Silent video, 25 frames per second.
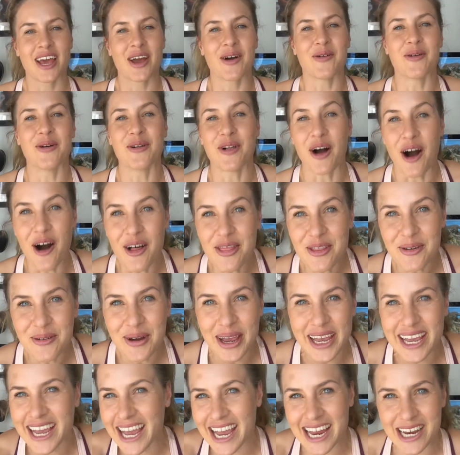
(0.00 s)
Well, on the
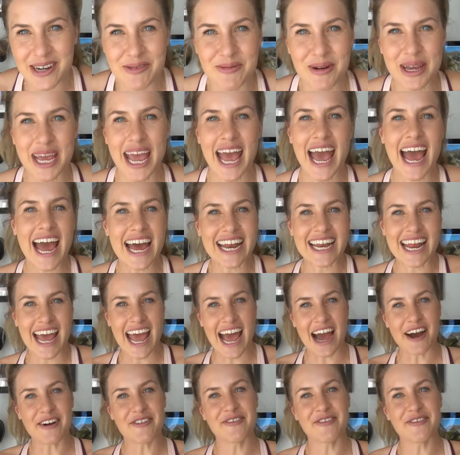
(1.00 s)
weekend, we had our